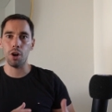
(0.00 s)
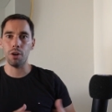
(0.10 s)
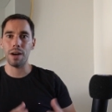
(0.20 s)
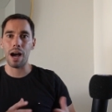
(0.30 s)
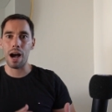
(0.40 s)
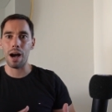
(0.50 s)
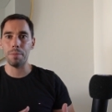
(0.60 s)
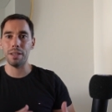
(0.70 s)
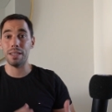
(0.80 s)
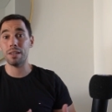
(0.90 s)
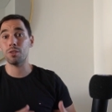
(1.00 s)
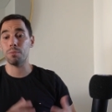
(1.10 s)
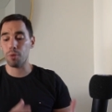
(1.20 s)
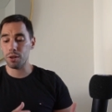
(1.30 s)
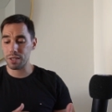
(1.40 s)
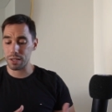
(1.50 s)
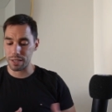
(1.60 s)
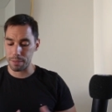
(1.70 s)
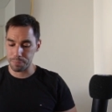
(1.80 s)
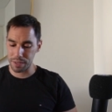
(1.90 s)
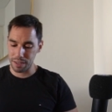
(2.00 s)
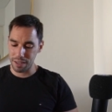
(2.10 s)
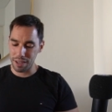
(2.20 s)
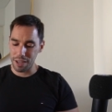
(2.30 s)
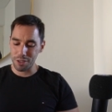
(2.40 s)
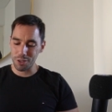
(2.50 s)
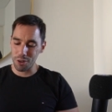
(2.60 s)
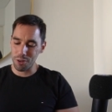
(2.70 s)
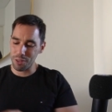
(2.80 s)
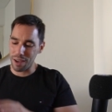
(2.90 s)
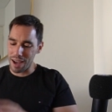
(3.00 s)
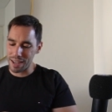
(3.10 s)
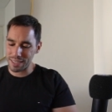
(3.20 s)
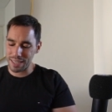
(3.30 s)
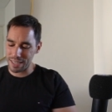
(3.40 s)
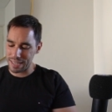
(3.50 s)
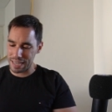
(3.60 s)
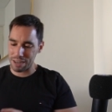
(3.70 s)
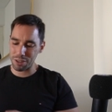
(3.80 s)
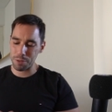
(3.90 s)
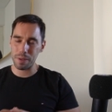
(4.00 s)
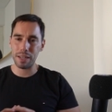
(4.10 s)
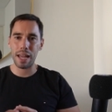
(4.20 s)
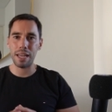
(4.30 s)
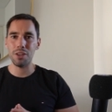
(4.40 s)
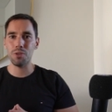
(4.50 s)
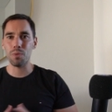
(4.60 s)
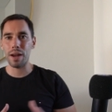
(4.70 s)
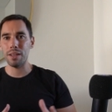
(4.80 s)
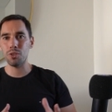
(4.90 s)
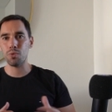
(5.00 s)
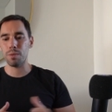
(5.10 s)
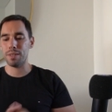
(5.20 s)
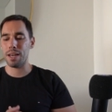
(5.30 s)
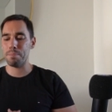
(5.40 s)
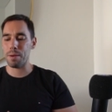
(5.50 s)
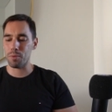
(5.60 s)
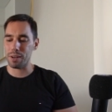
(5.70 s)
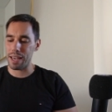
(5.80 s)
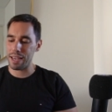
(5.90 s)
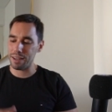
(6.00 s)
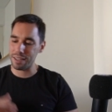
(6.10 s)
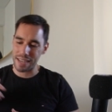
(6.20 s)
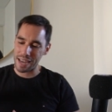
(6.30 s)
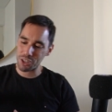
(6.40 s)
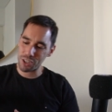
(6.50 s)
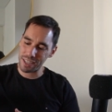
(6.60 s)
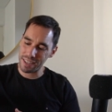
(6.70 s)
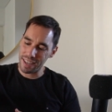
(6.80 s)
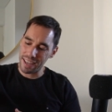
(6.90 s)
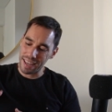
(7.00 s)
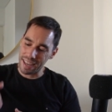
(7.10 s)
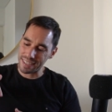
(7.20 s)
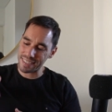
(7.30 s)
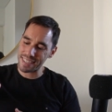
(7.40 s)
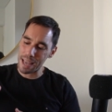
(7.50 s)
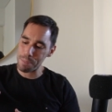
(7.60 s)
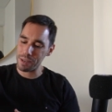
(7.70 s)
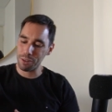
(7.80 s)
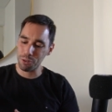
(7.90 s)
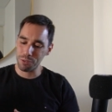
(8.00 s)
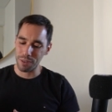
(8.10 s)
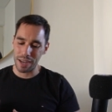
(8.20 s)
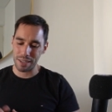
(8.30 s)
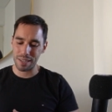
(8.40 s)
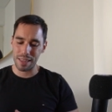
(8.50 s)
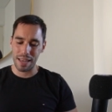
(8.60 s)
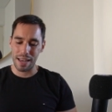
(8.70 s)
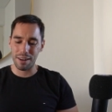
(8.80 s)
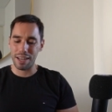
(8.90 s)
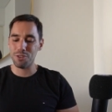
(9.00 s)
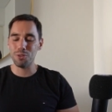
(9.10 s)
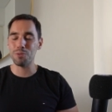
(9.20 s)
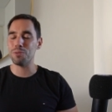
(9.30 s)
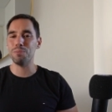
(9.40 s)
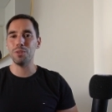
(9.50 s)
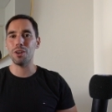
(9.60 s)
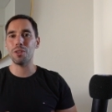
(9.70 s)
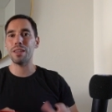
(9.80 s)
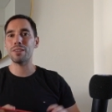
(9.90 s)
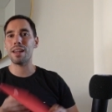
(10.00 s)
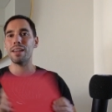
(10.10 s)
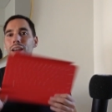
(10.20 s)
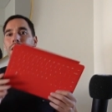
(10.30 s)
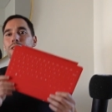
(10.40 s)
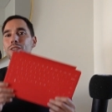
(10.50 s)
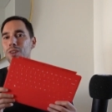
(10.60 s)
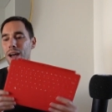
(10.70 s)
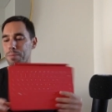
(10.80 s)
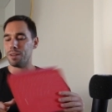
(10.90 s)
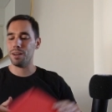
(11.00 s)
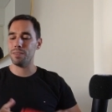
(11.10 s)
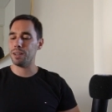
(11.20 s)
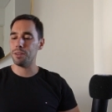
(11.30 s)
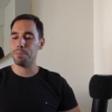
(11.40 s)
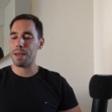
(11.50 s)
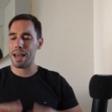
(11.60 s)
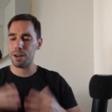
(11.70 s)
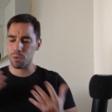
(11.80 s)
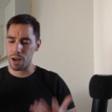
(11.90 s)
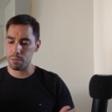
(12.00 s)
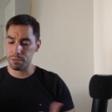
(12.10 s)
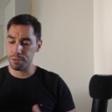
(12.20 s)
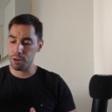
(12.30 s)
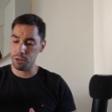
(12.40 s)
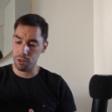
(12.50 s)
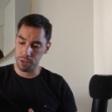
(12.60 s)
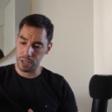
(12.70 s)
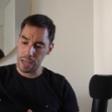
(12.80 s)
of ARM and desktop processing. So the RT here has been a great trip down memory lane. It's actually a snappy little device that I do, you know, things like the type cover, the panorama photos,